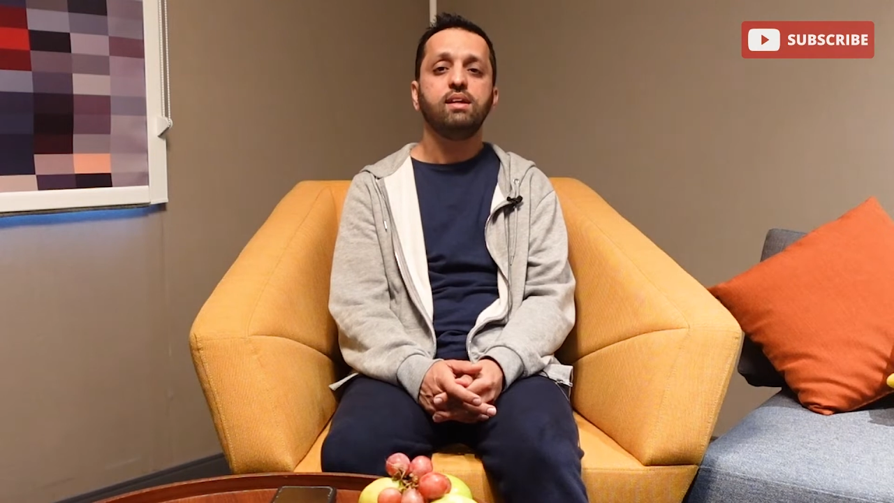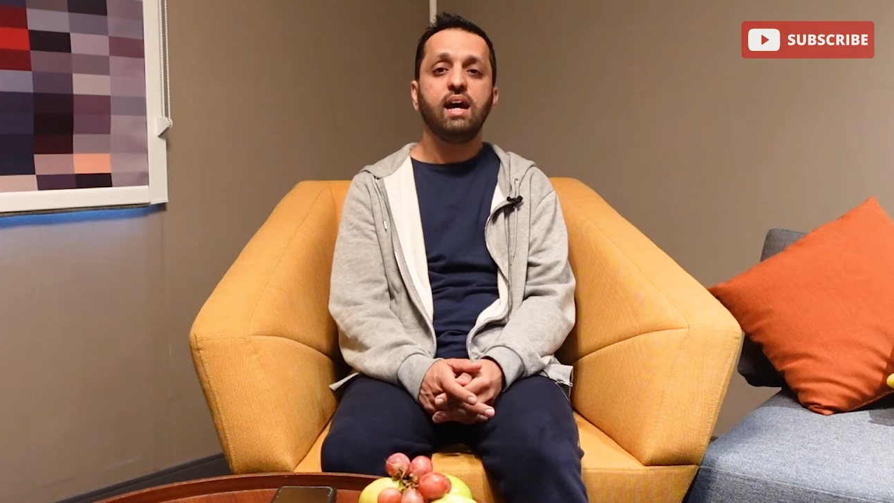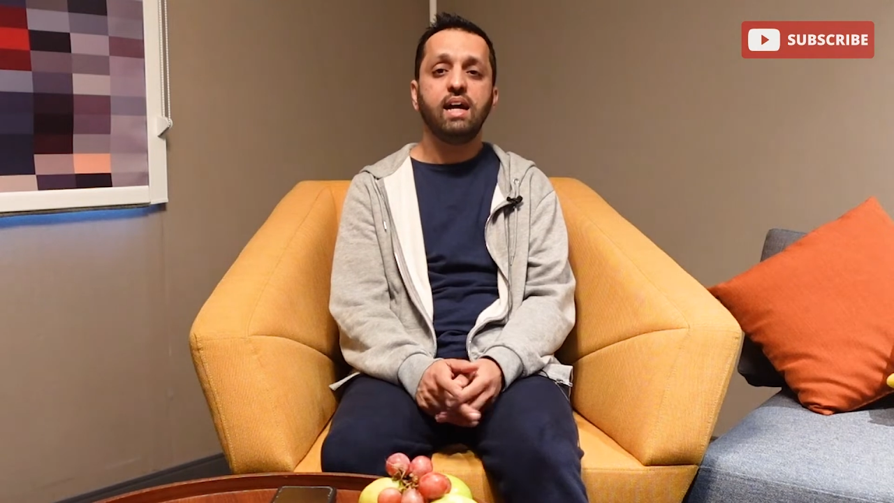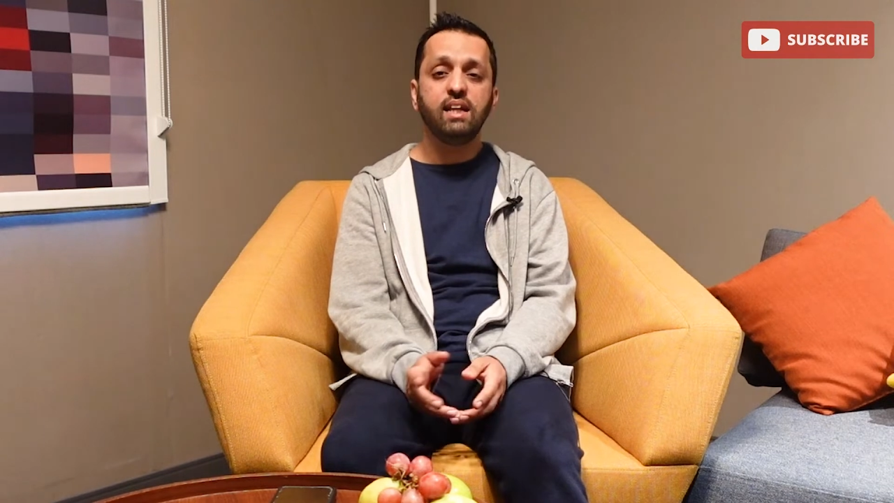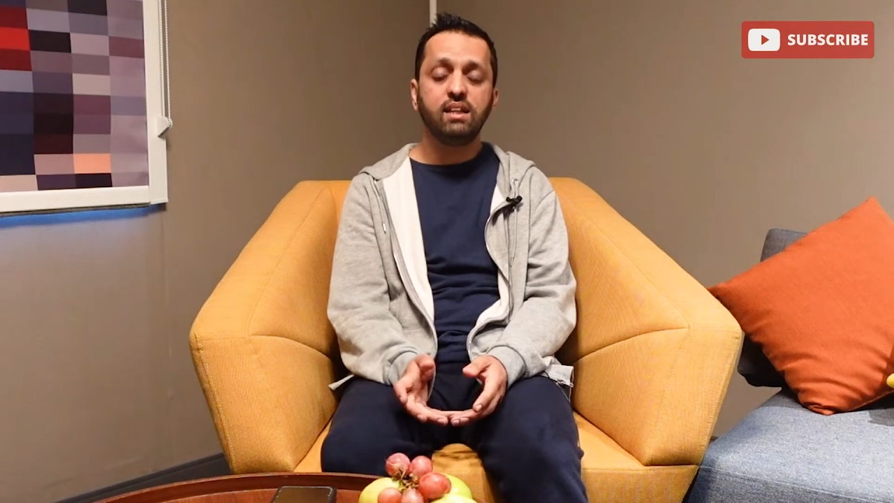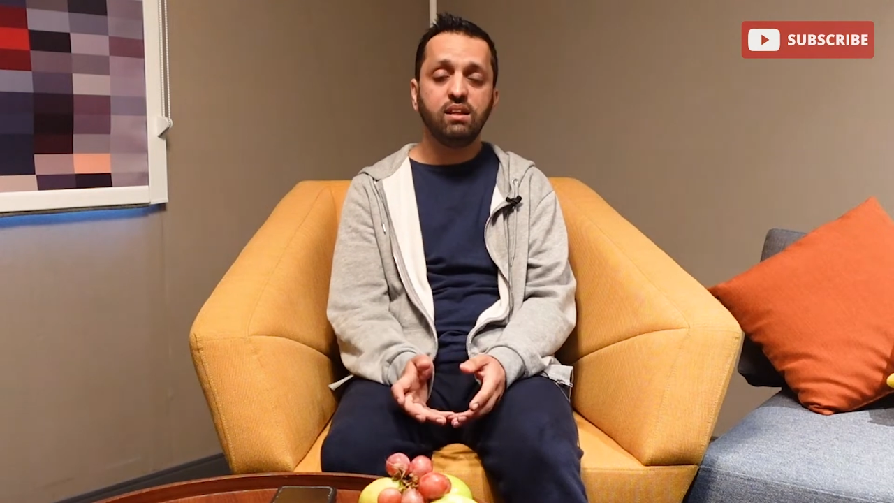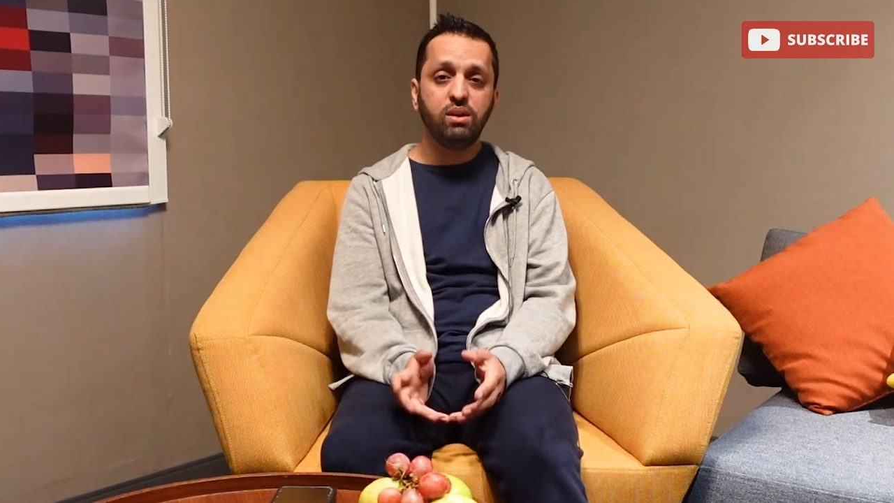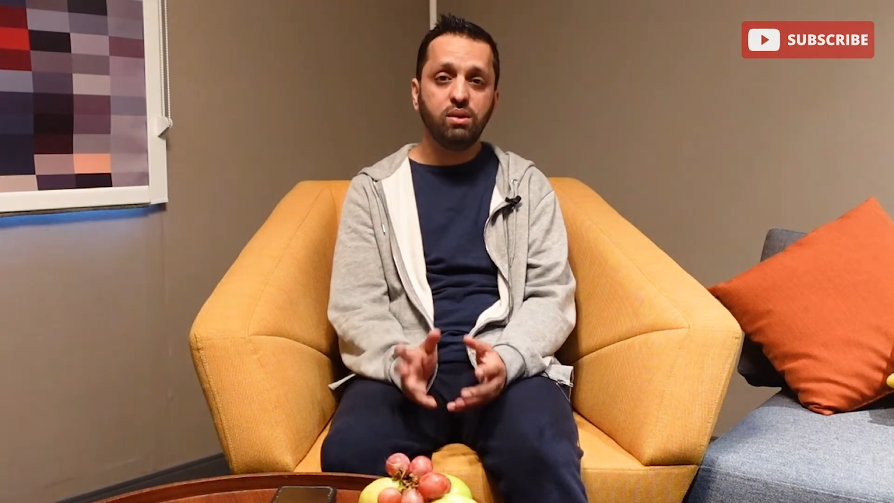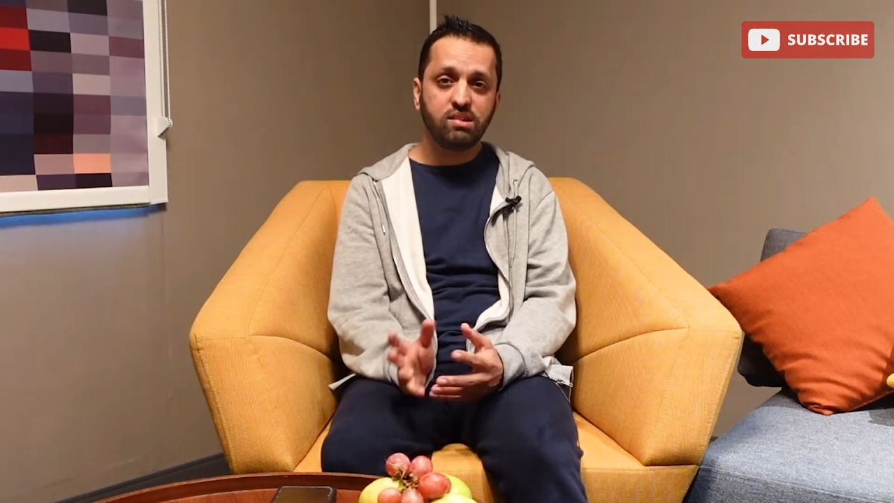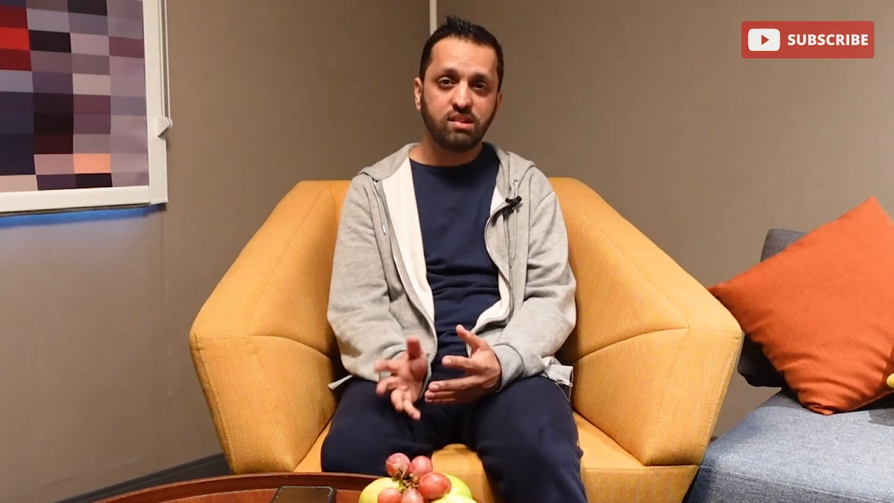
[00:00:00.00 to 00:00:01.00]
and then
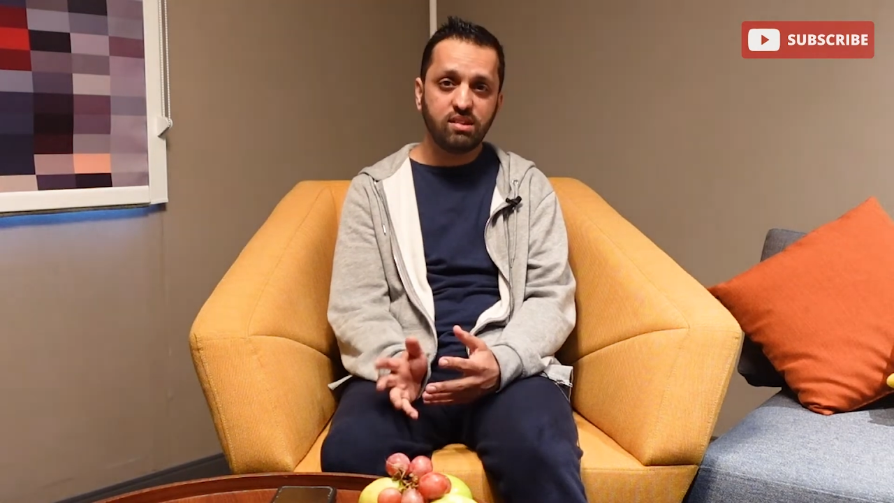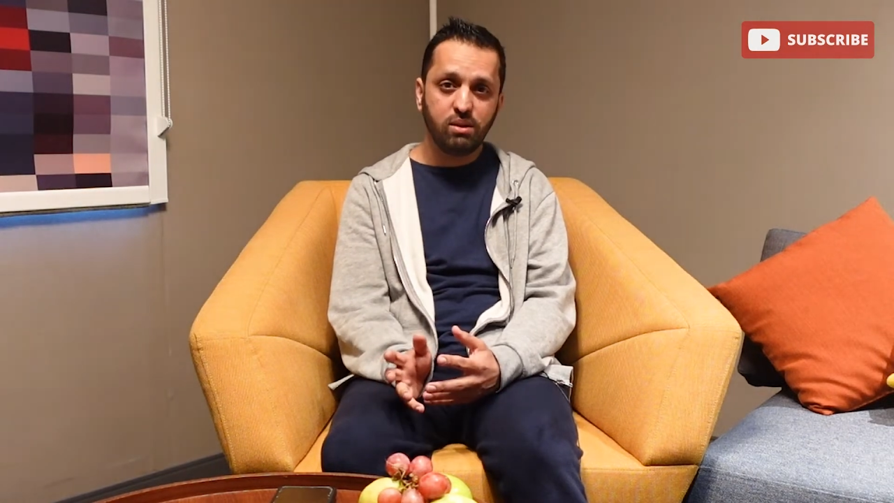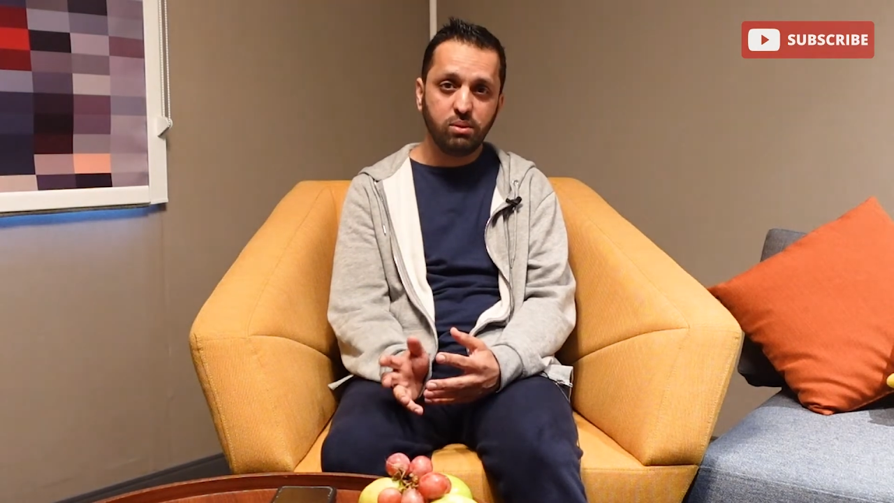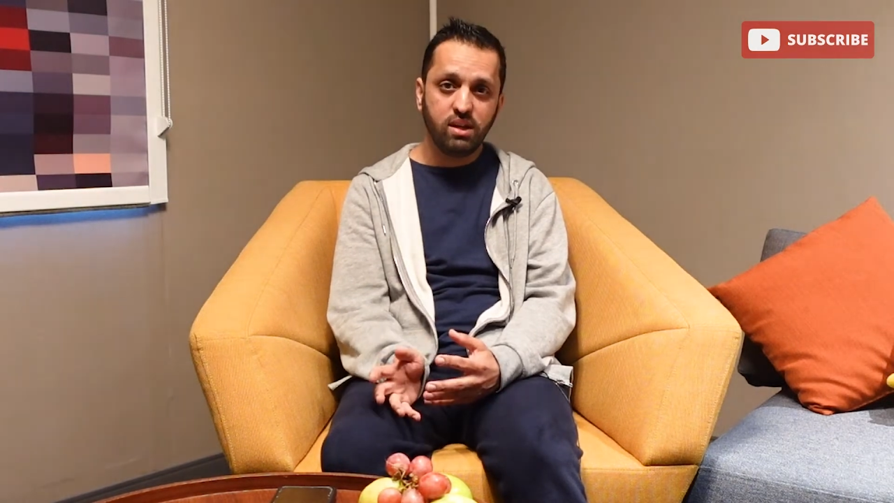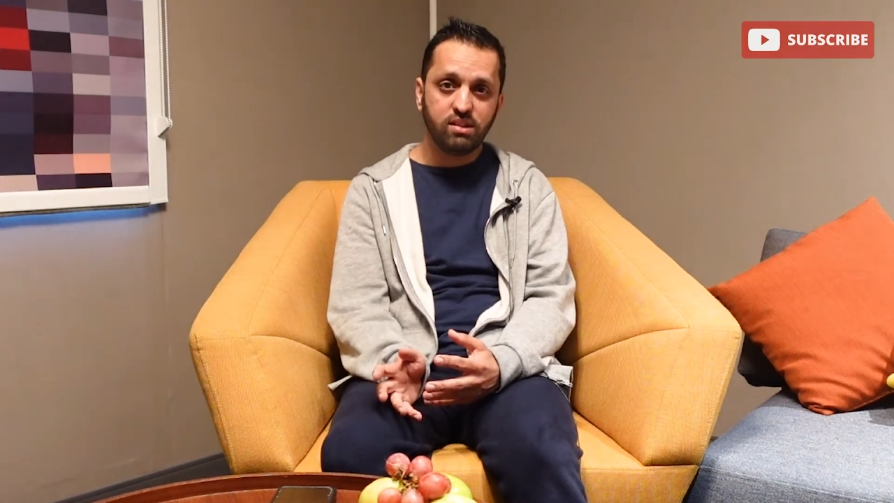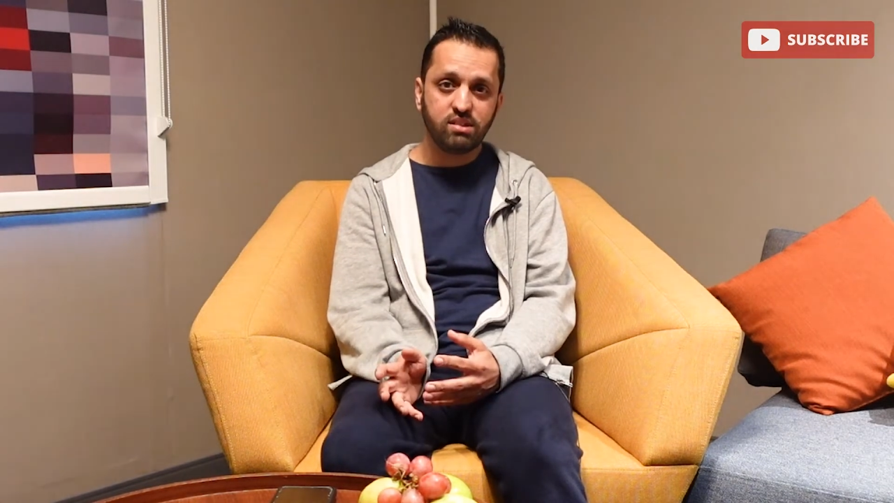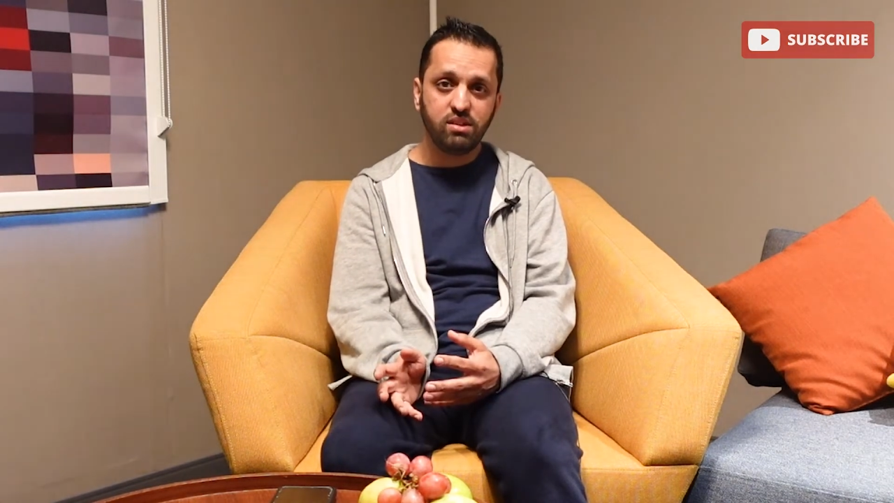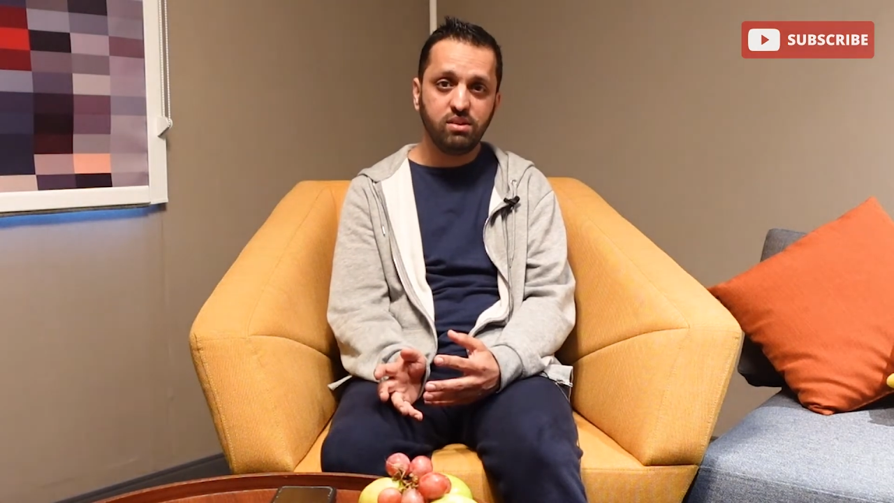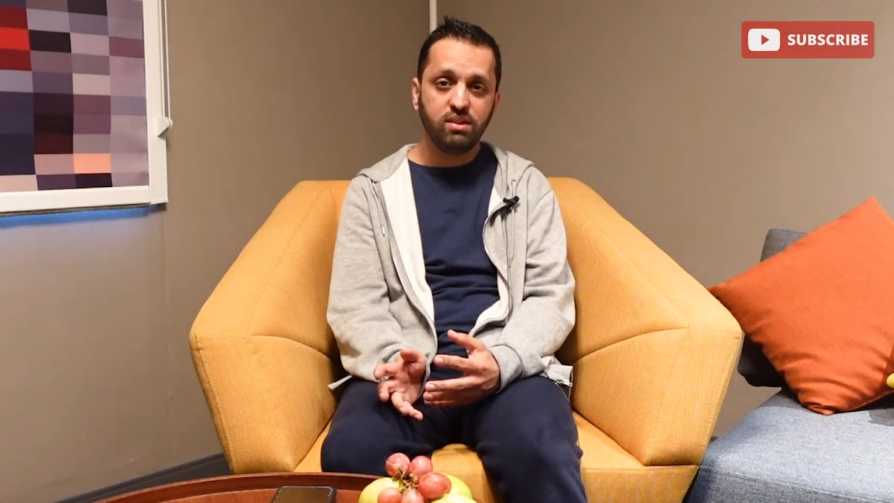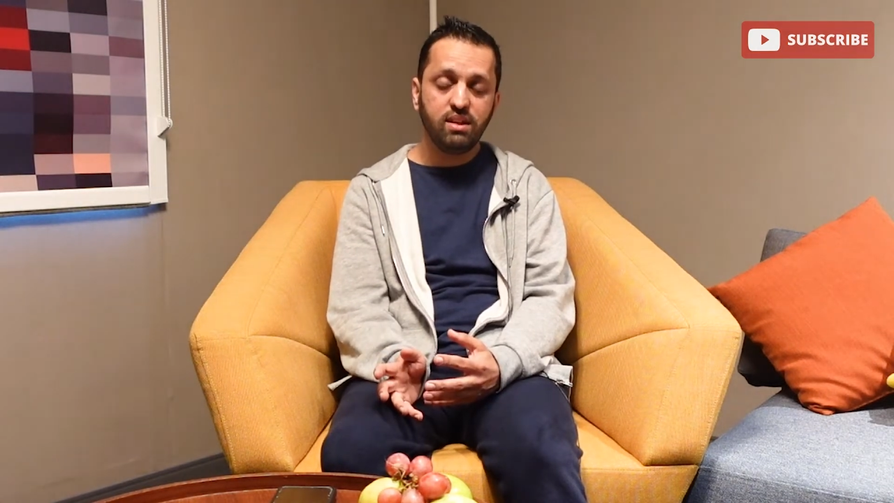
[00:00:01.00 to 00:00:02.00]
the UX designer will ask
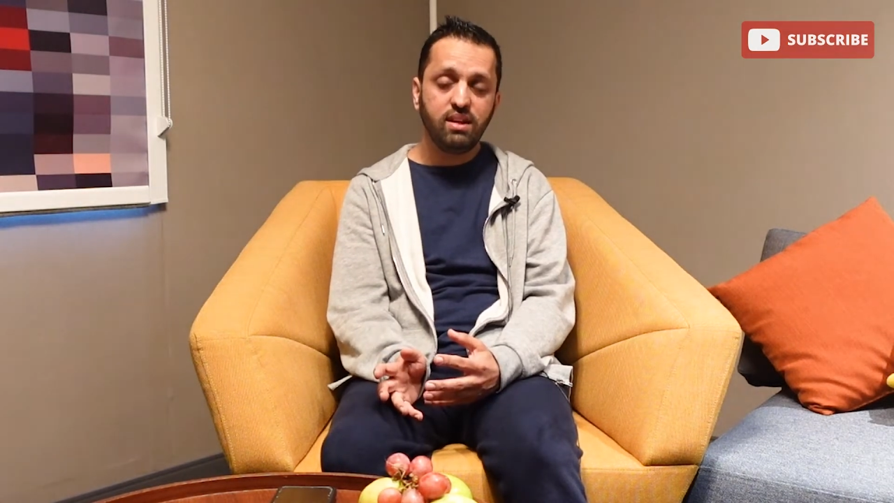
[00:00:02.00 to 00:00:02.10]
you,